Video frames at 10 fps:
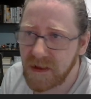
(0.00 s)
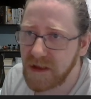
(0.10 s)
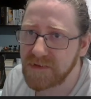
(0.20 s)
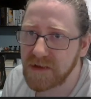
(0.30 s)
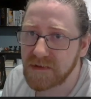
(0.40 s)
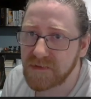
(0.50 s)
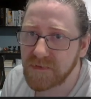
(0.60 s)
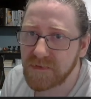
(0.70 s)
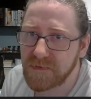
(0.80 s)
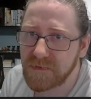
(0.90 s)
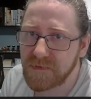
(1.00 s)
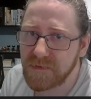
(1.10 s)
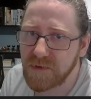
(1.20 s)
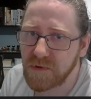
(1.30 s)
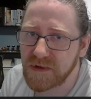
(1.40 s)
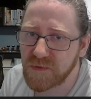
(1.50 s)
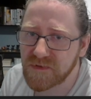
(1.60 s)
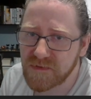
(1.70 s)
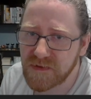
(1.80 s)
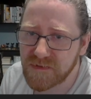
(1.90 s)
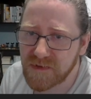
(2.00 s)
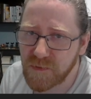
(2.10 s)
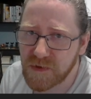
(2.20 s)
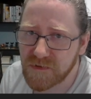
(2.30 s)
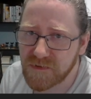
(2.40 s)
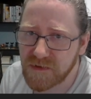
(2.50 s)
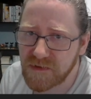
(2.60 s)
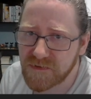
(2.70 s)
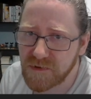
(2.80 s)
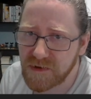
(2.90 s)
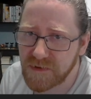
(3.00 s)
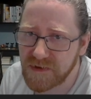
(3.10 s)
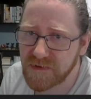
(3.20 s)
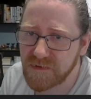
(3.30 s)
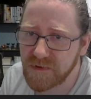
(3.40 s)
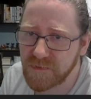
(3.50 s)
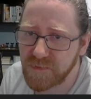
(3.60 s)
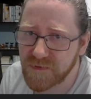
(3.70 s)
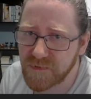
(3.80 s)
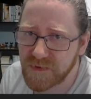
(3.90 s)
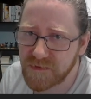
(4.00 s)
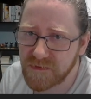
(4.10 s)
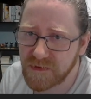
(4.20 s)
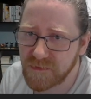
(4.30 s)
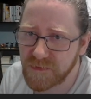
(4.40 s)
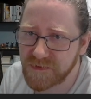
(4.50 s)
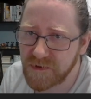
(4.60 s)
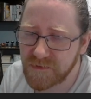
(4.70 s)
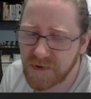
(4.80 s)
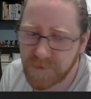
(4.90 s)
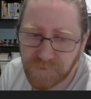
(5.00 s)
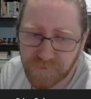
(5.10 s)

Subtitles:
And yeah, no, it wasn't this guy we lost against earlier. It's another person with Darkrai.